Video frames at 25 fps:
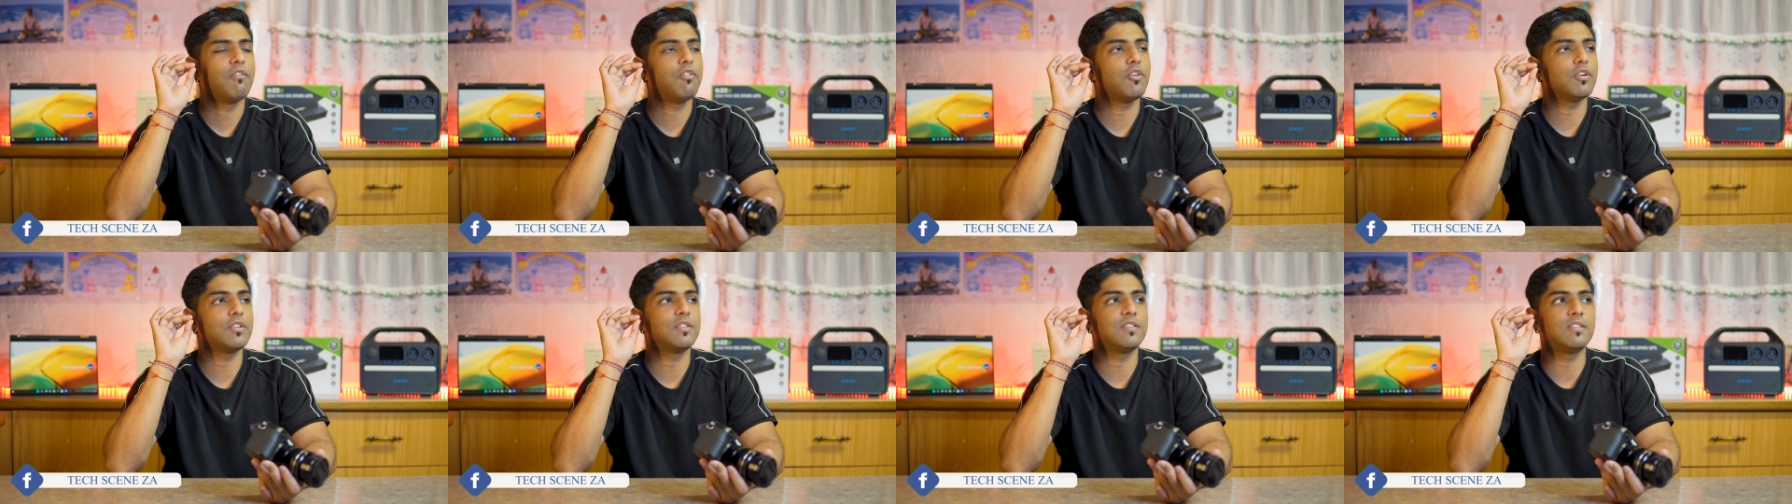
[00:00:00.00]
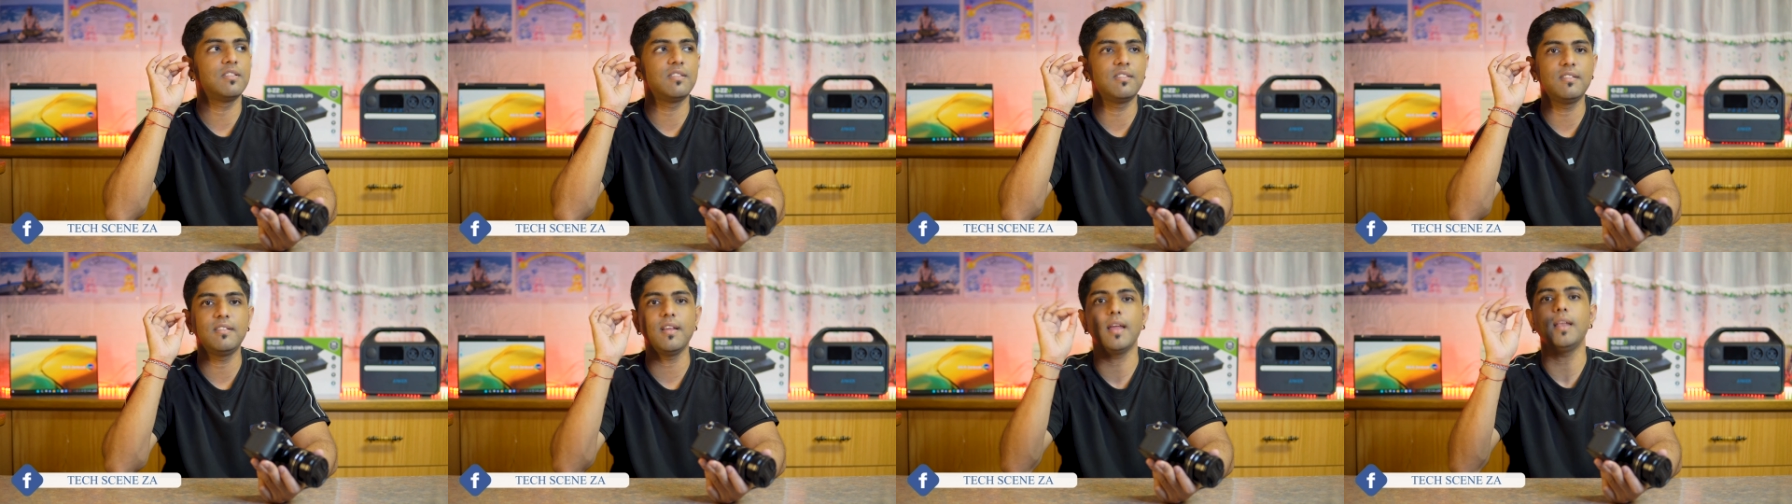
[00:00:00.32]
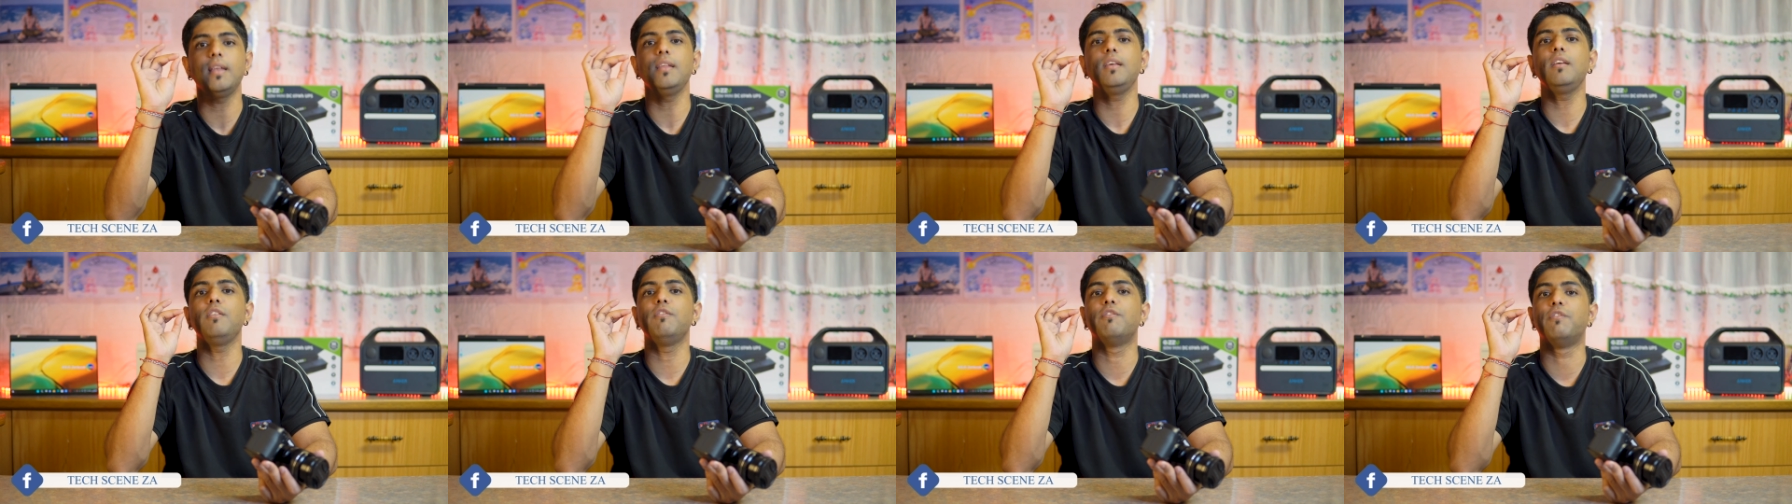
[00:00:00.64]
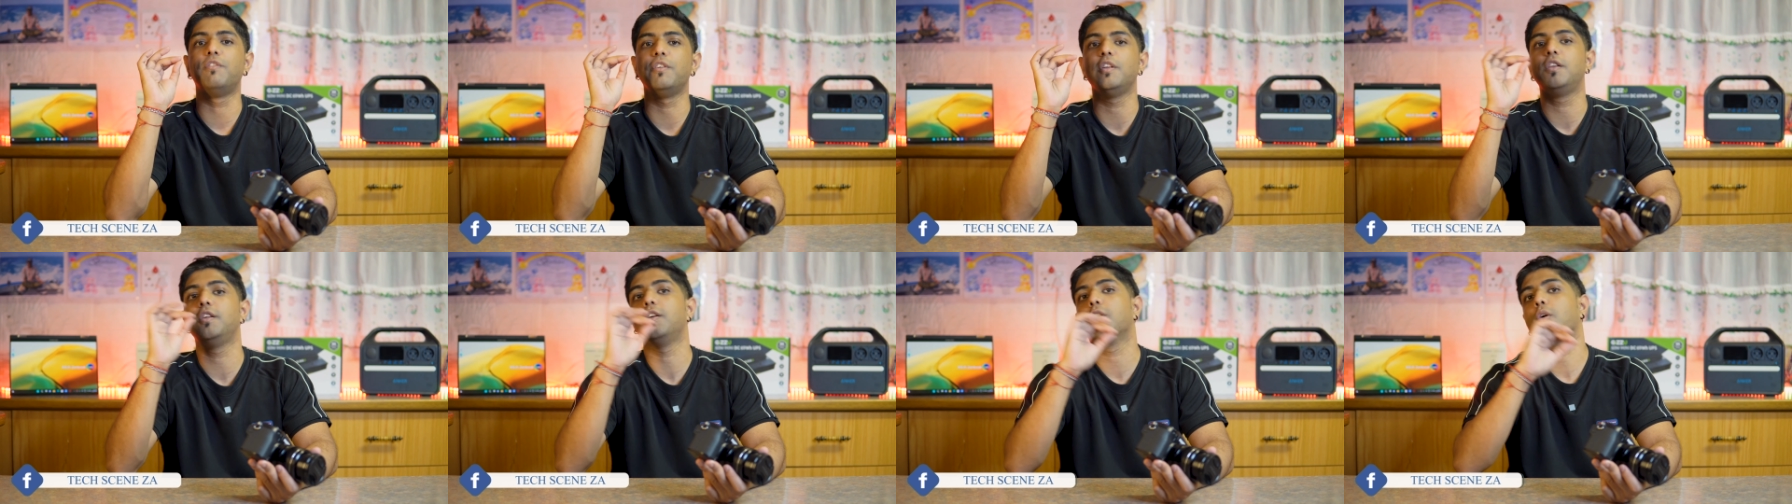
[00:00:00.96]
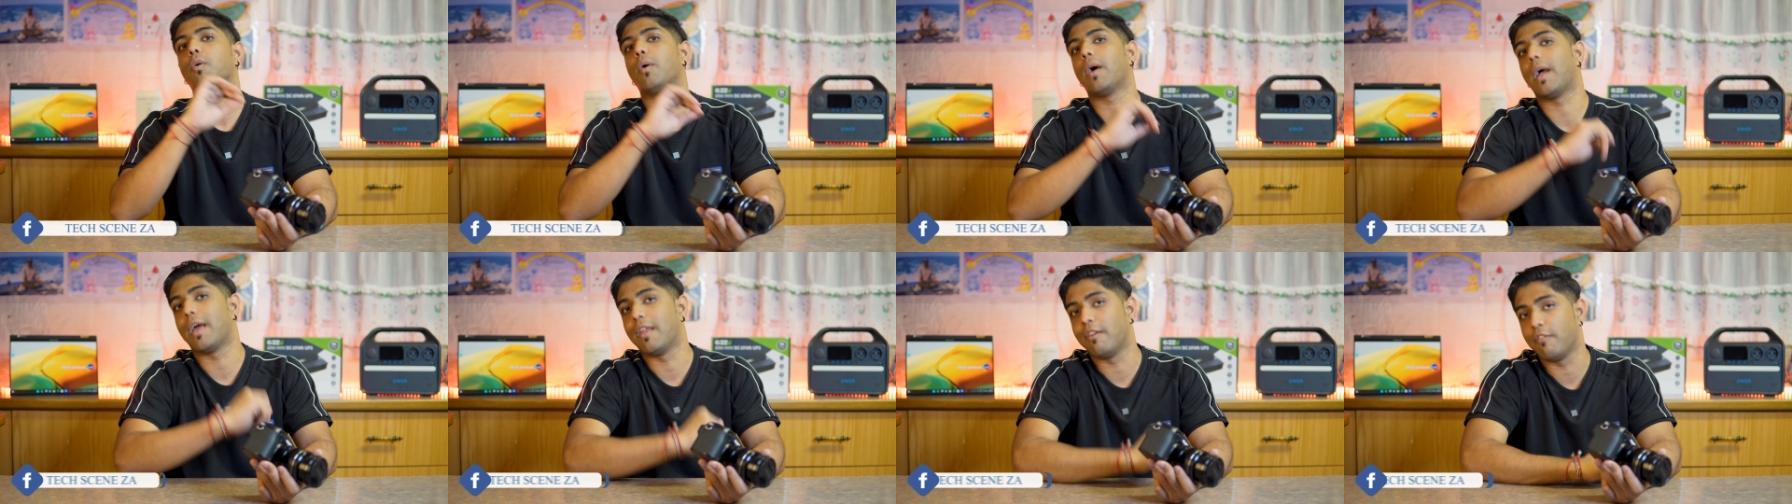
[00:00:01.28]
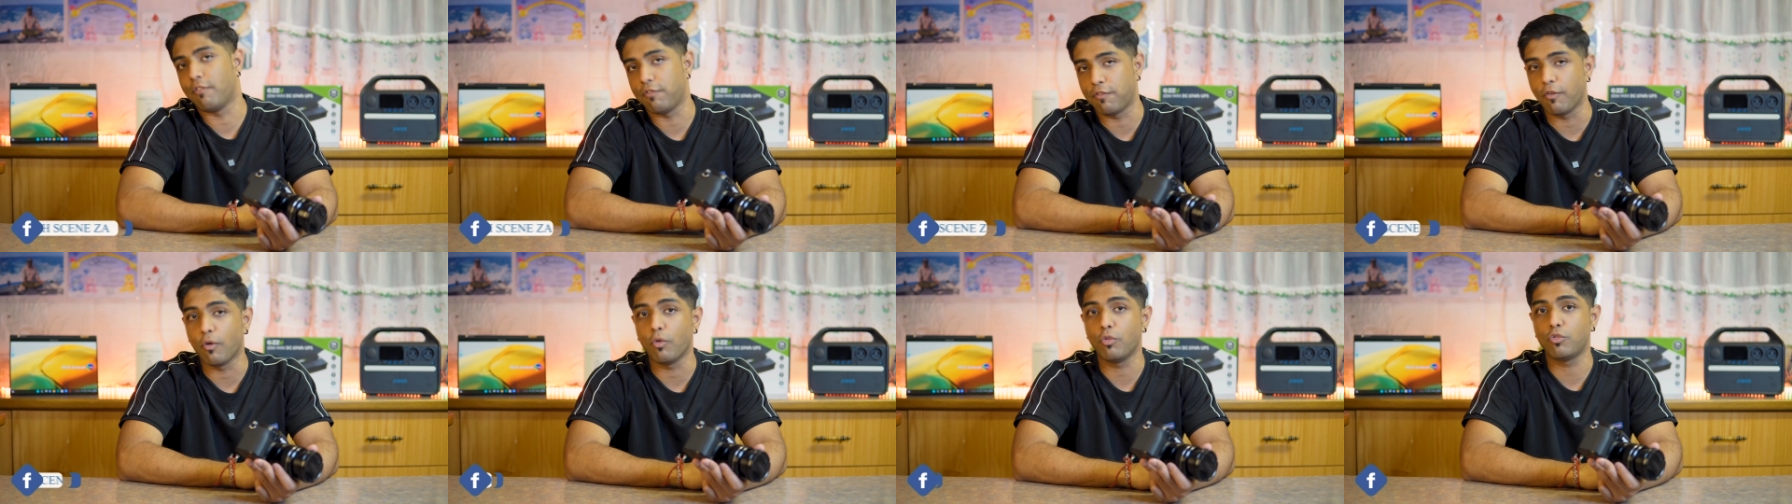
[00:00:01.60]
for steady video and
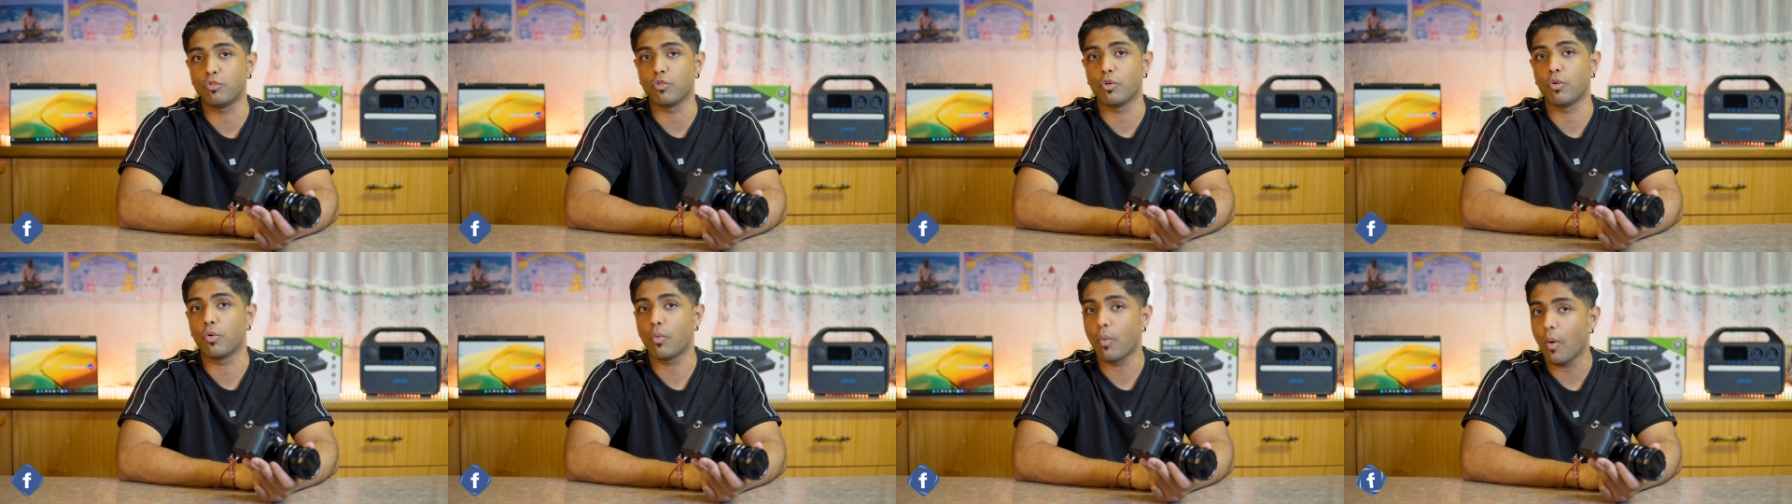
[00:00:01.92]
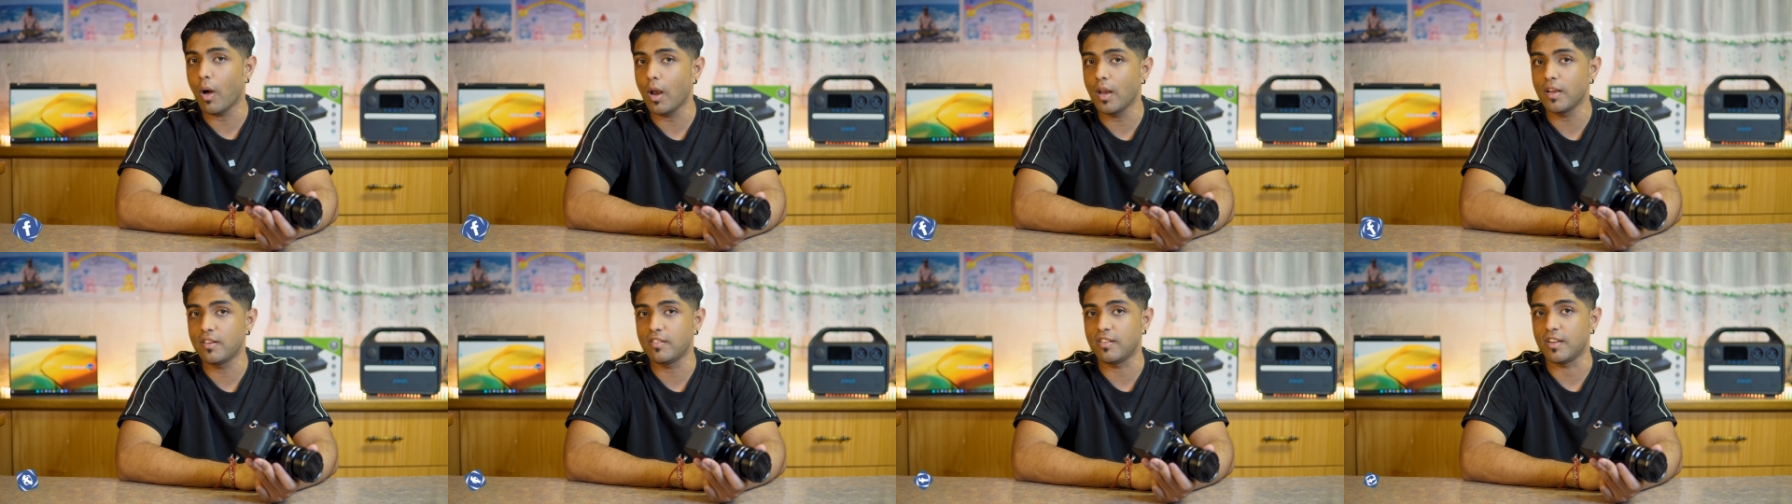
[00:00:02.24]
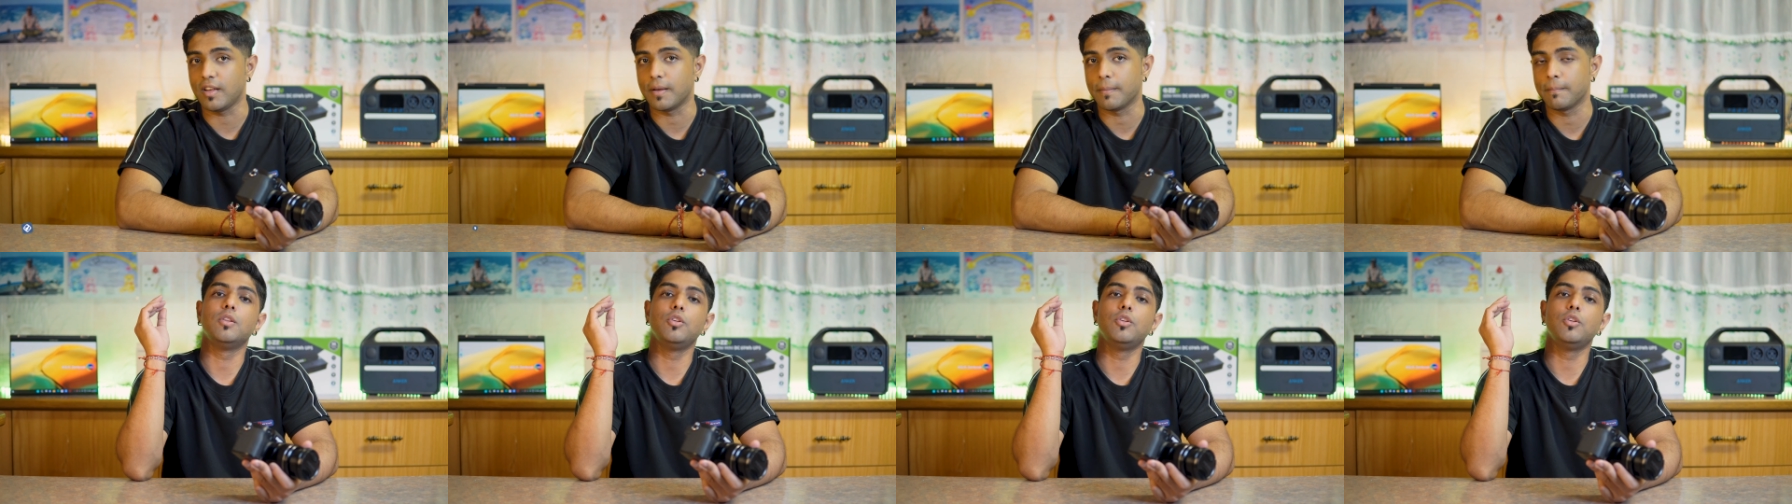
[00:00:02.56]
photo quality.